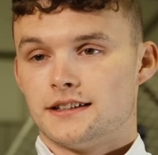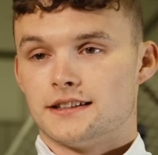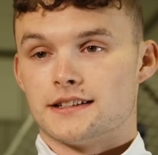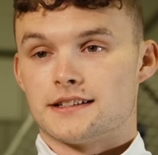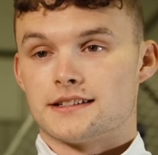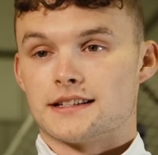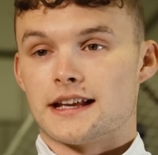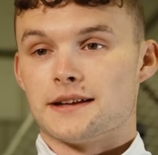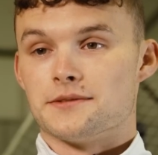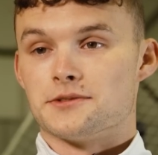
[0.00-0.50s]
the
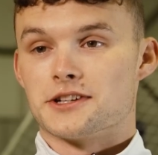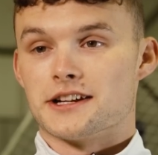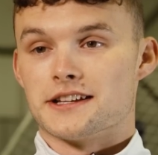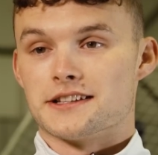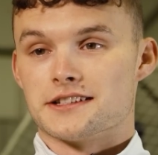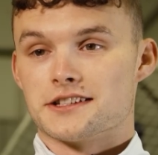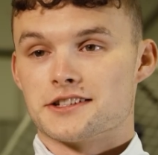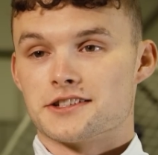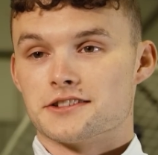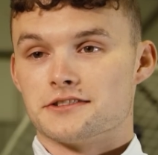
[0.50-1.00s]
same
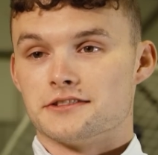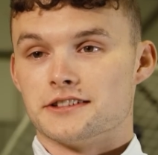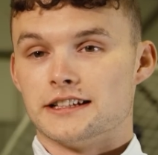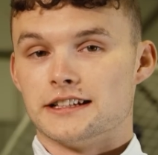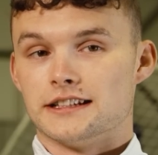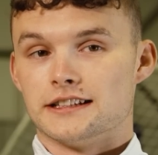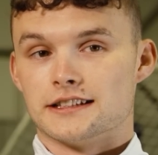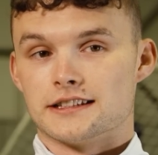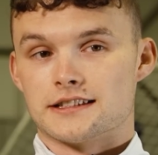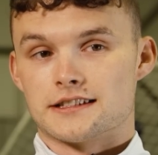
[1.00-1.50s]
transition
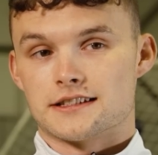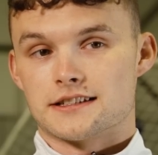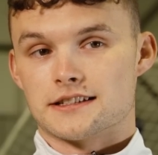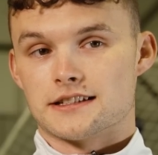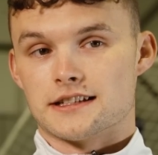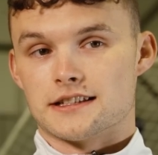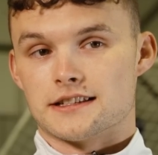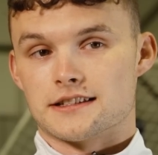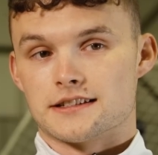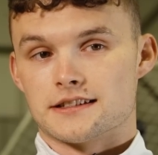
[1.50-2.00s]
really. It's
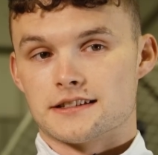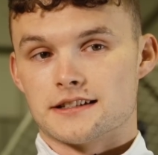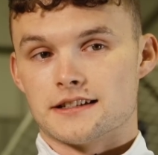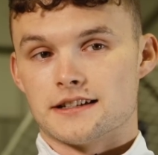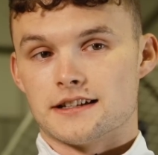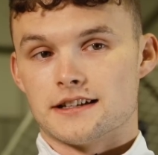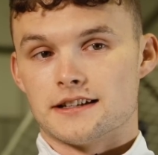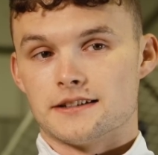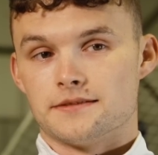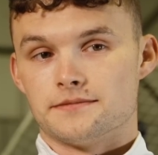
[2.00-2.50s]
it's
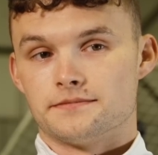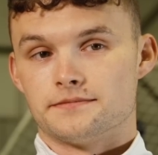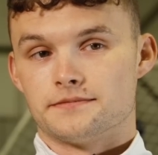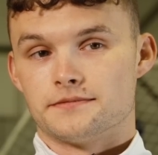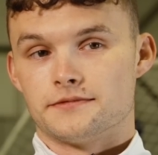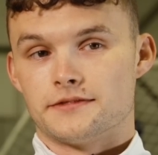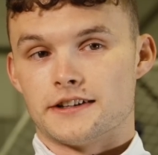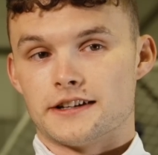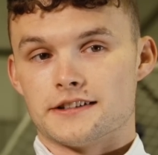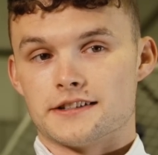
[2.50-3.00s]
um,
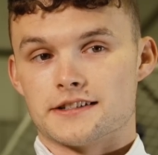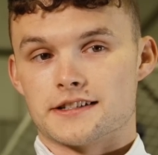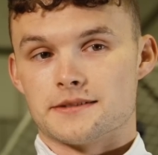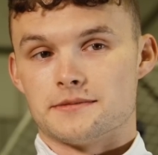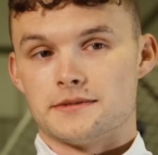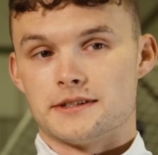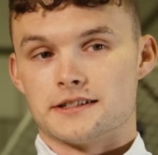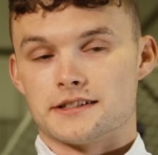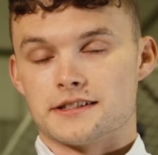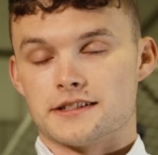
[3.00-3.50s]
very similar